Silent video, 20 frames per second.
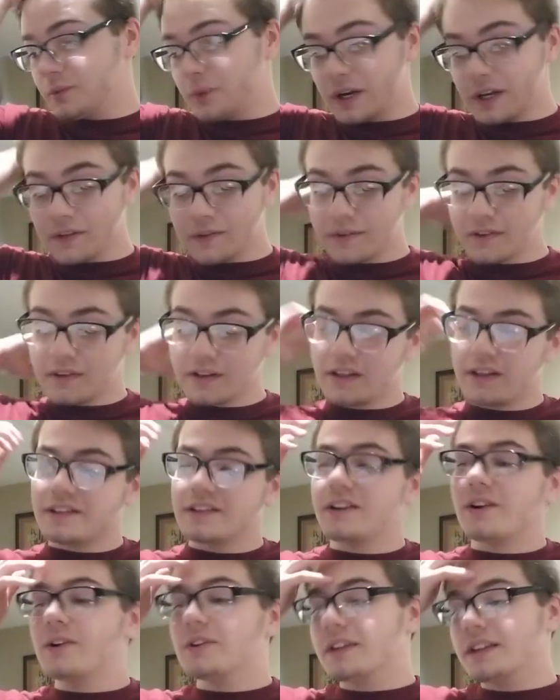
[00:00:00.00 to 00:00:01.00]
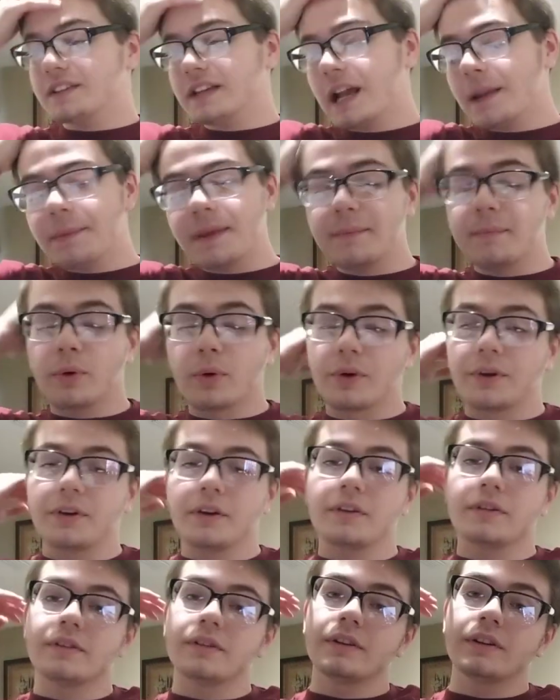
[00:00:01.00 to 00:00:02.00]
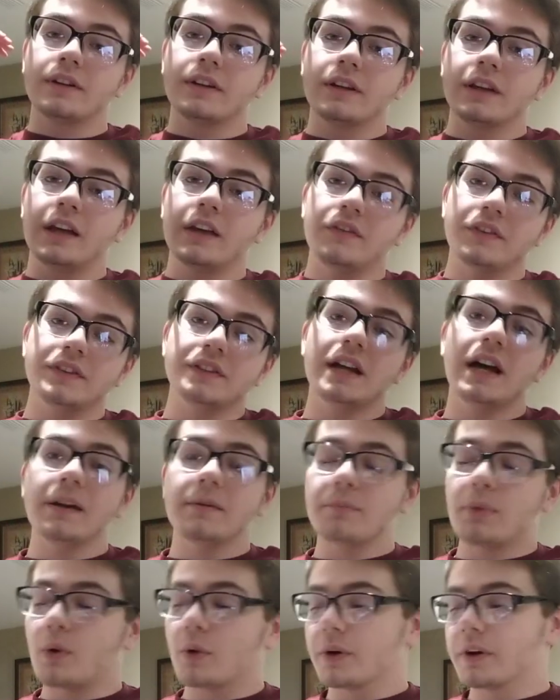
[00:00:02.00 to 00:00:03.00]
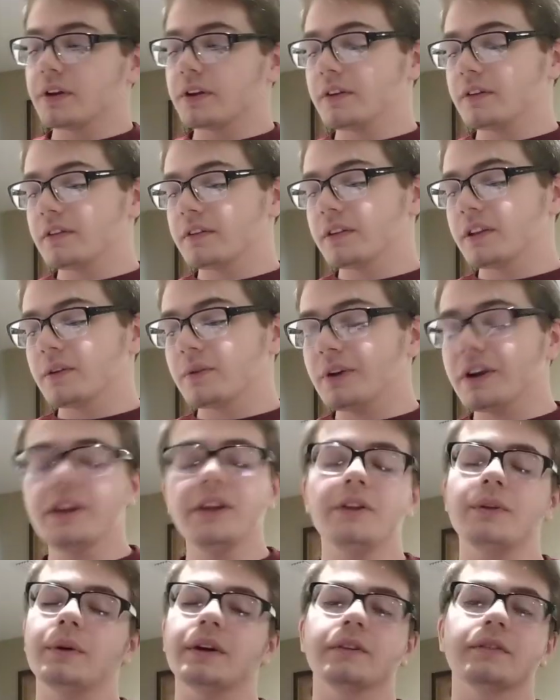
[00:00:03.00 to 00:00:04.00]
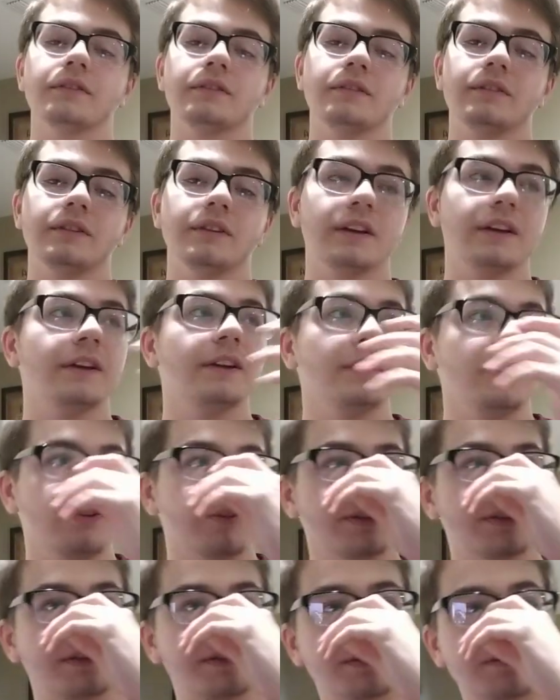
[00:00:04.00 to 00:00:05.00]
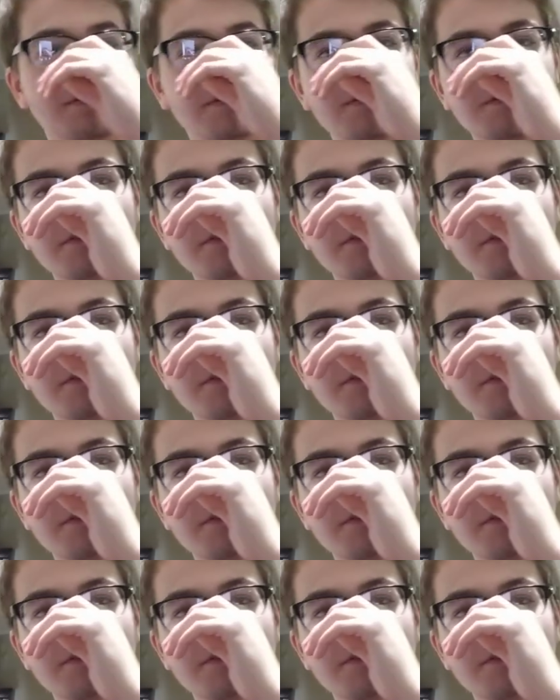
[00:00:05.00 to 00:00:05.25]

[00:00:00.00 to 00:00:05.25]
you want it to, because it's got to be important. If it's not important, then what are you doing? You're just